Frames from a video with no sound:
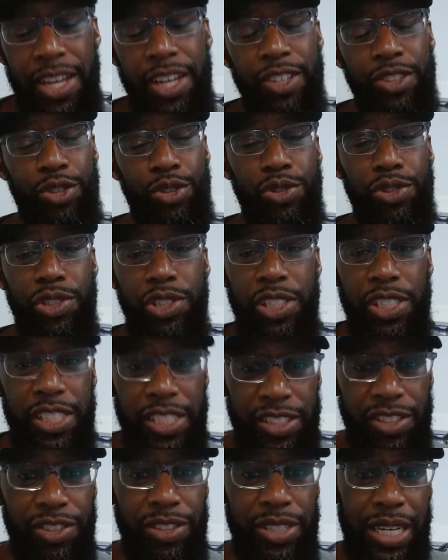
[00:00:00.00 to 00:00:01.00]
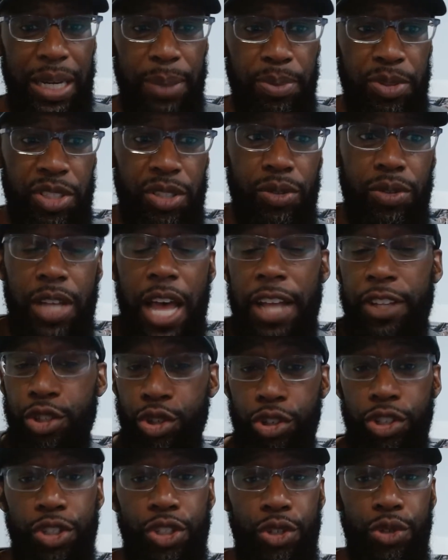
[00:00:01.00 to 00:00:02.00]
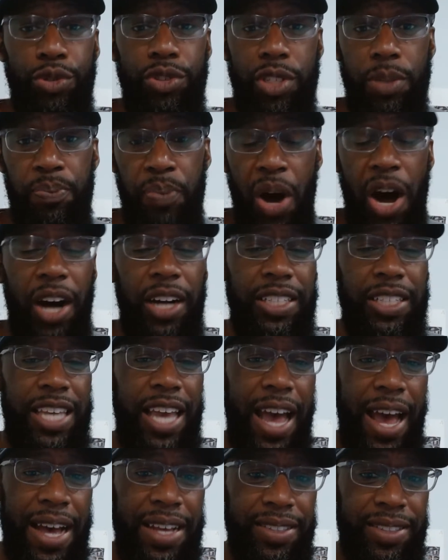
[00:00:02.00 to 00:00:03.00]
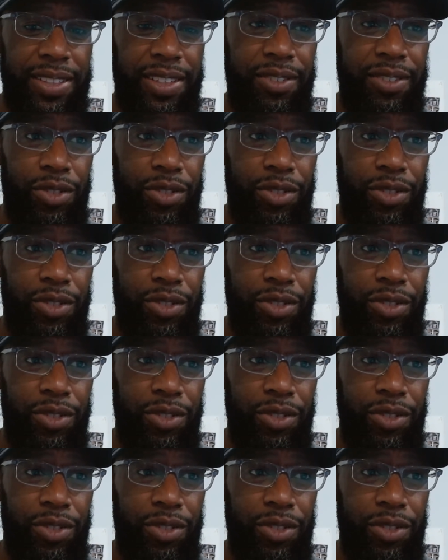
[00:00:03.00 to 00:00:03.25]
so that you can listen to that episode, and you can use the podcast